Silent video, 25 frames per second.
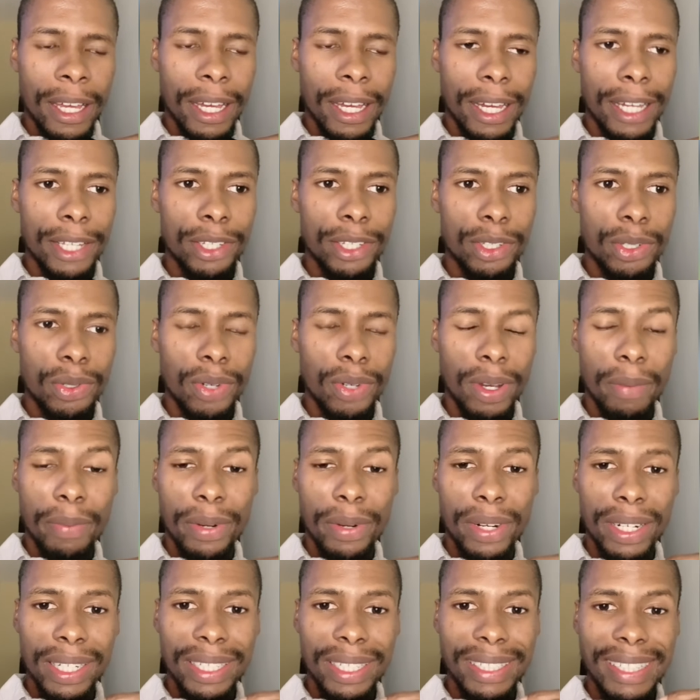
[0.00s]

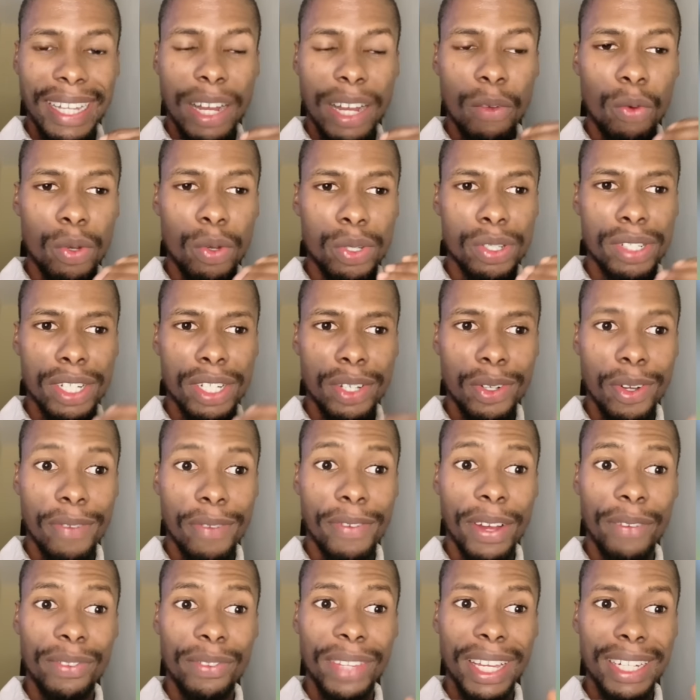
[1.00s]
apparently that wasn't
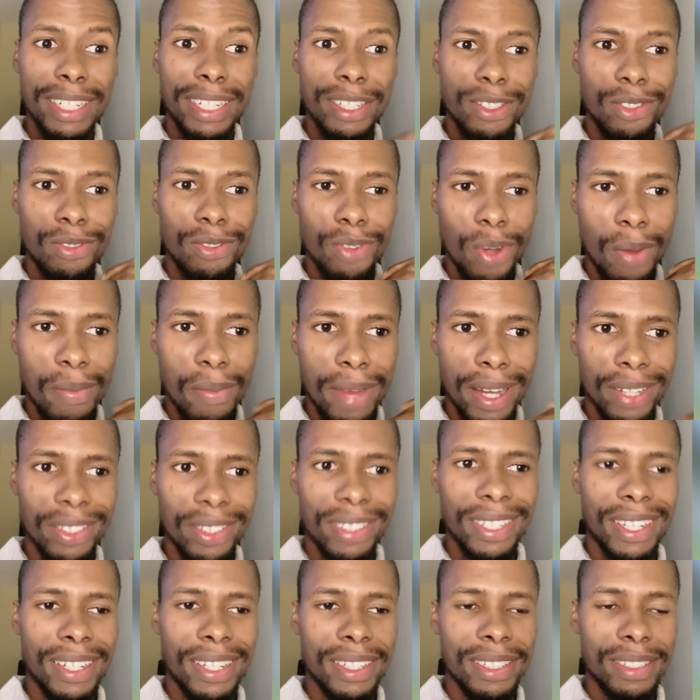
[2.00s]
enough. After the normal
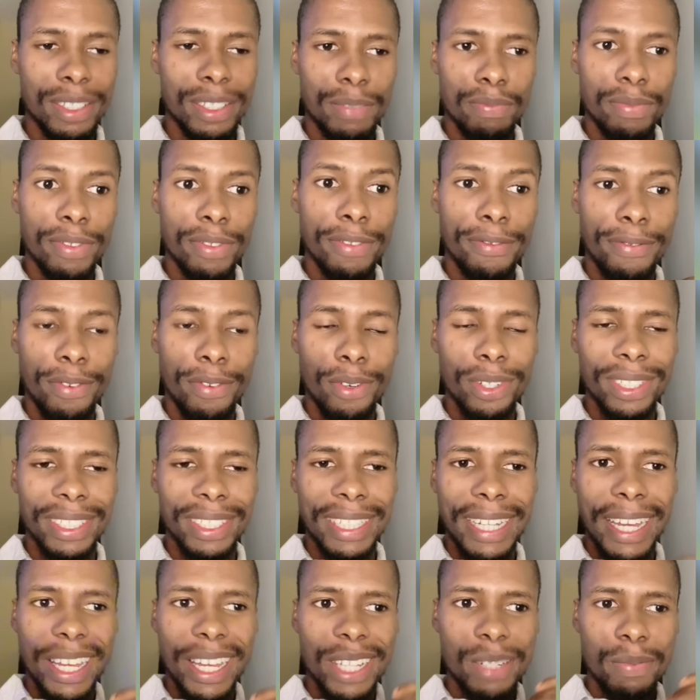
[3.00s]
tests before
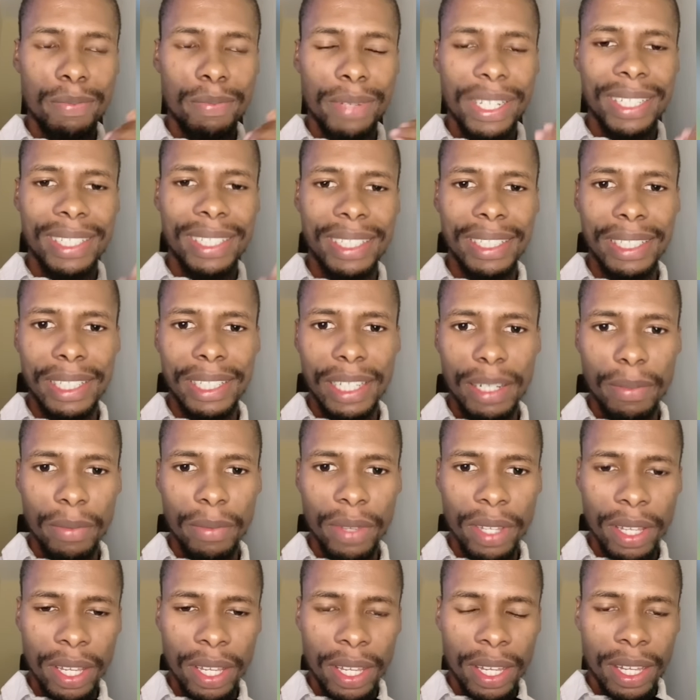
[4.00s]
the guys played the
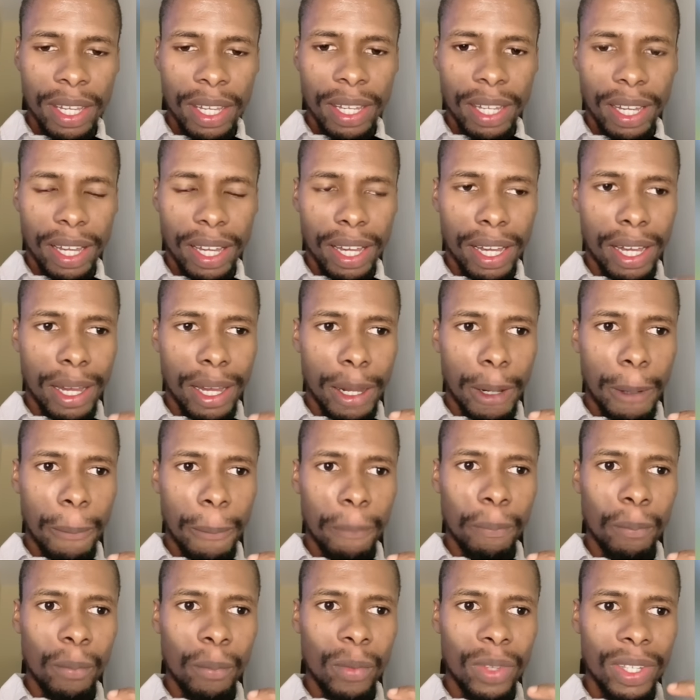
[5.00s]
game,
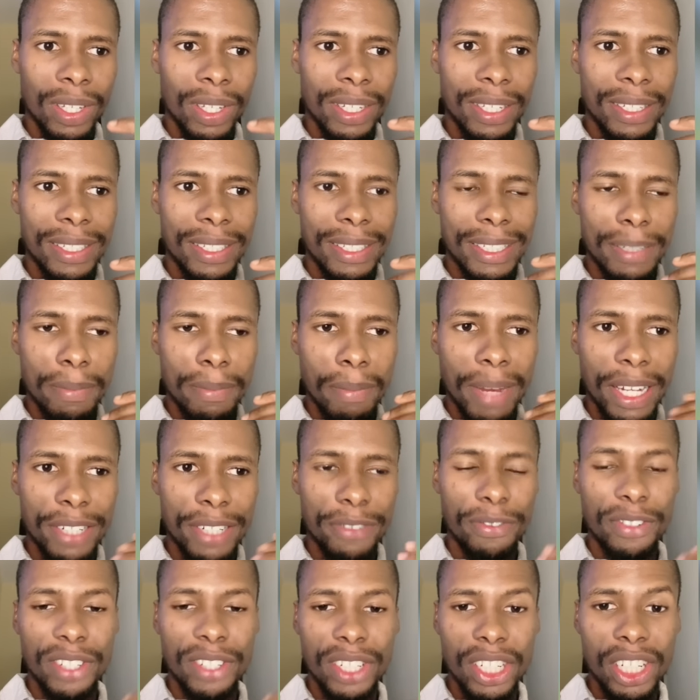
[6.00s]
the
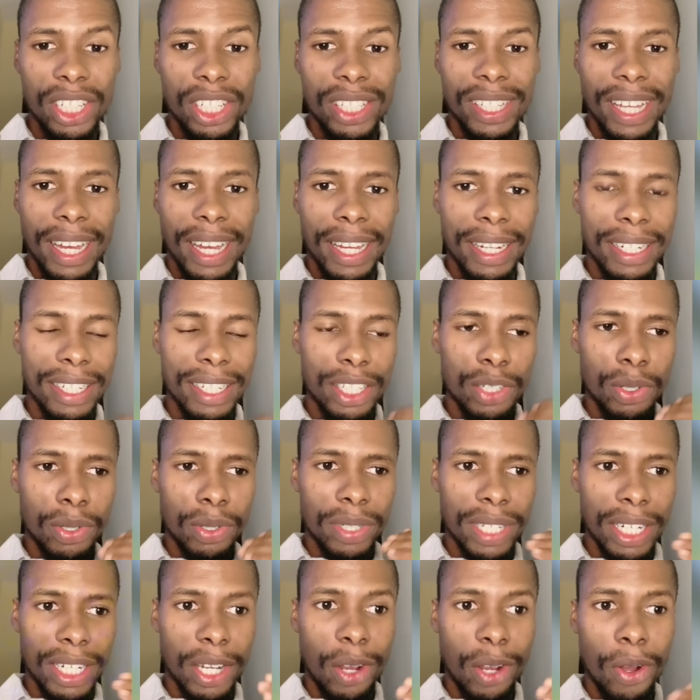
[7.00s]
match finished,
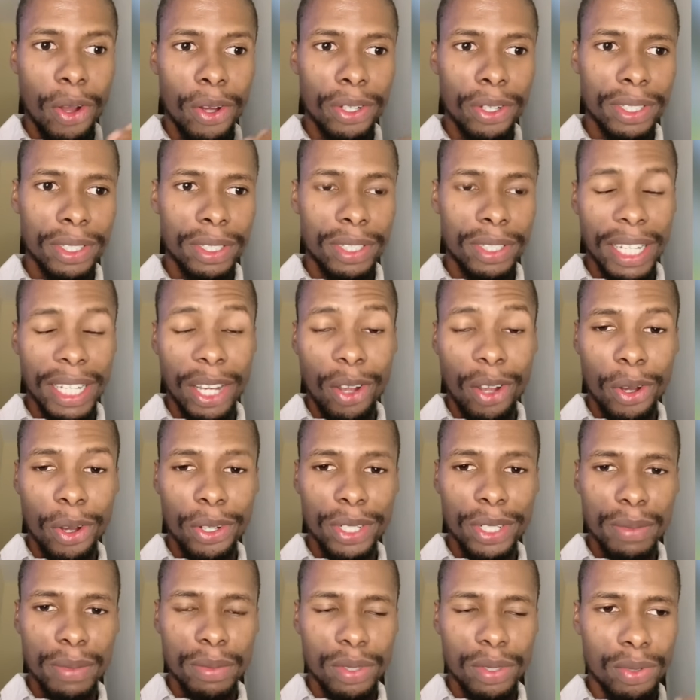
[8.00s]
and they called
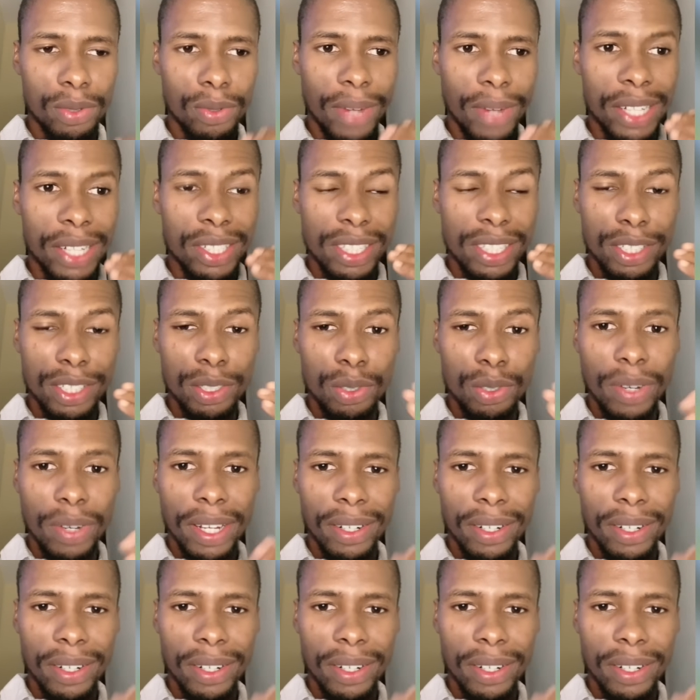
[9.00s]
him to actually do